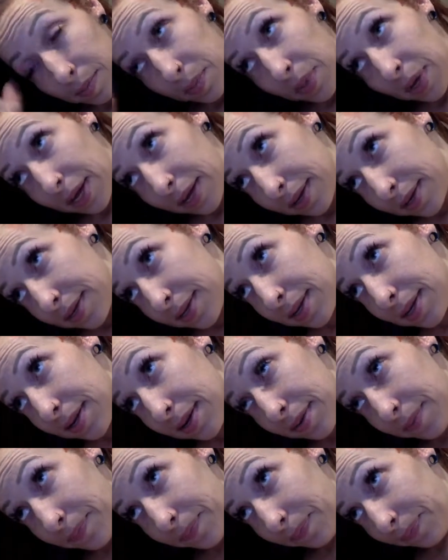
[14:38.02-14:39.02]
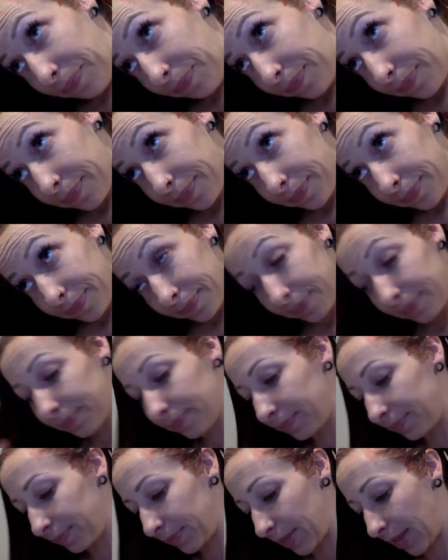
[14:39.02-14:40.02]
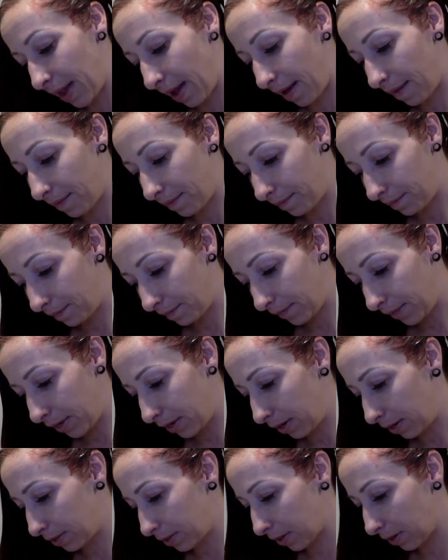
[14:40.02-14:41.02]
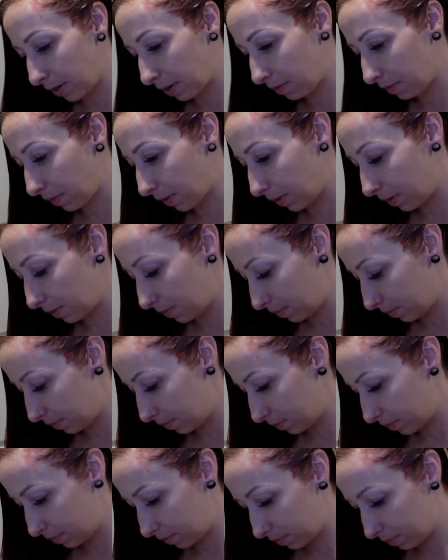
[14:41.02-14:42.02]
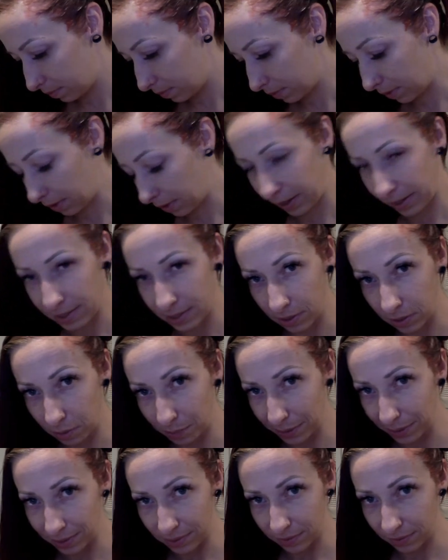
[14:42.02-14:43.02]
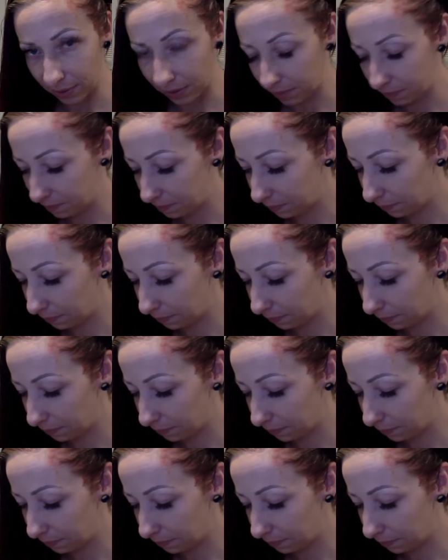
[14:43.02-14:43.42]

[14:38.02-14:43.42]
But, yeah, it all turned out fine. Not ideal, but it's fine.